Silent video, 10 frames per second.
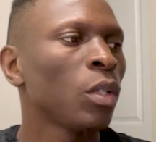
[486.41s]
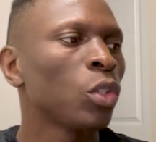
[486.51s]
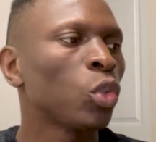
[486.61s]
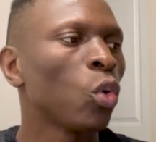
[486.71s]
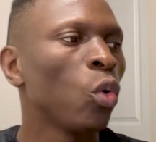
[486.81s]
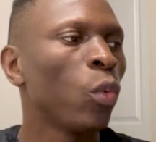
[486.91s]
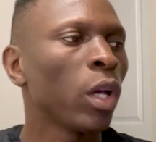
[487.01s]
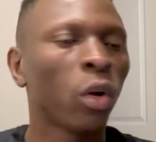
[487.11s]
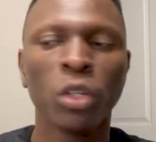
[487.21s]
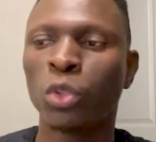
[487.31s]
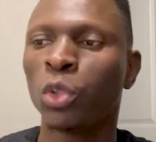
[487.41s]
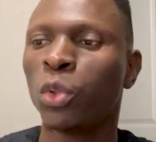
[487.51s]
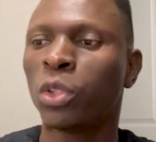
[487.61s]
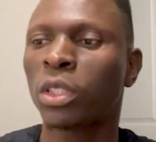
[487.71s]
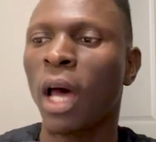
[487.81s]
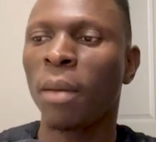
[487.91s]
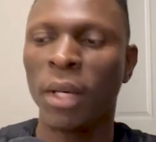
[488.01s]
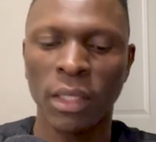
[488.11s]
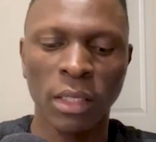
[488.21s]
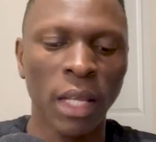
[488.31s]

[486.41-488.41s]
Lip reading: So we are going to use time it,